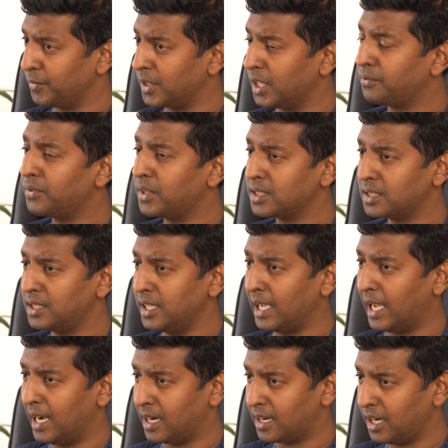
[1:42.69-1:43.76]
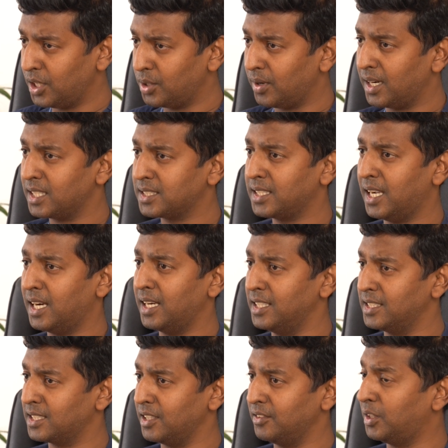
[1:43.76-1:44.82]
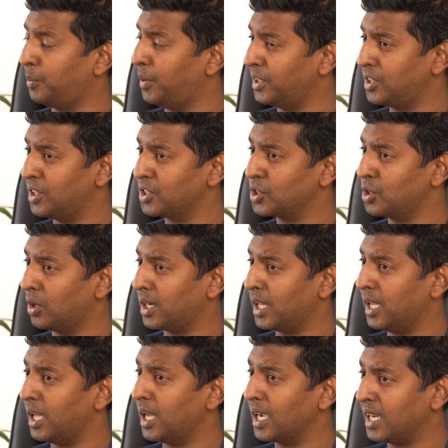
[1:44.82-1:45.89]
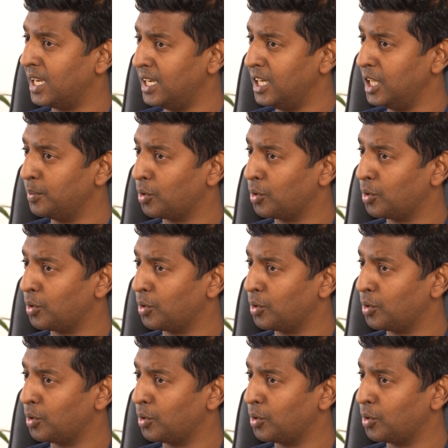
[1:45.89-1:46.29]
the first thing I'll try to understand is if the patient has got a kidney